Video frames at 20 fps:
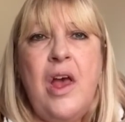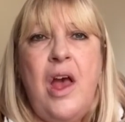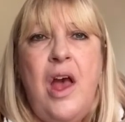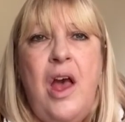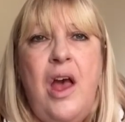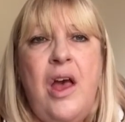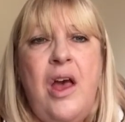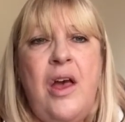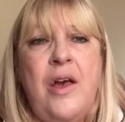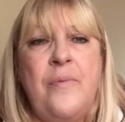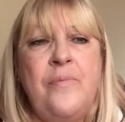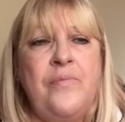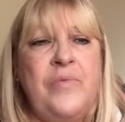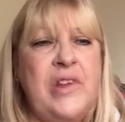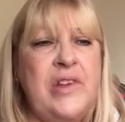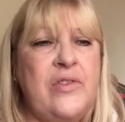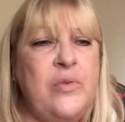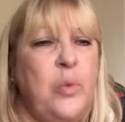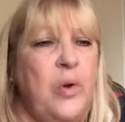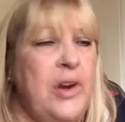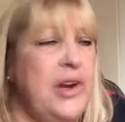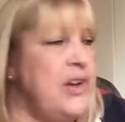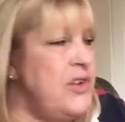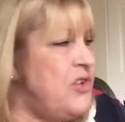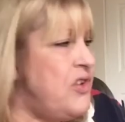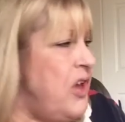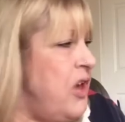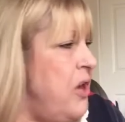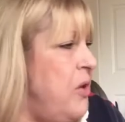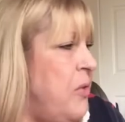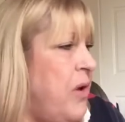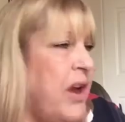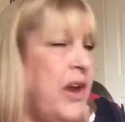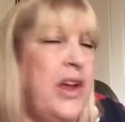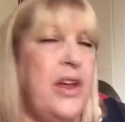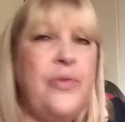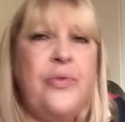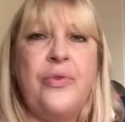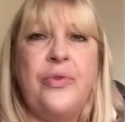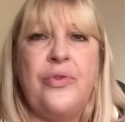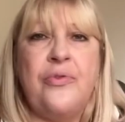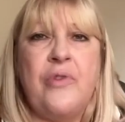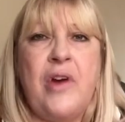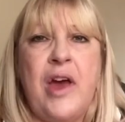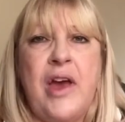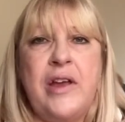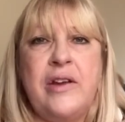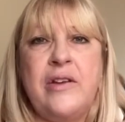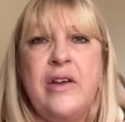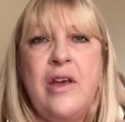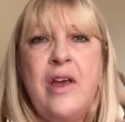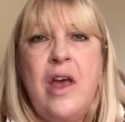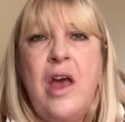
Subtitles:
There's 1 or 2 I can thread,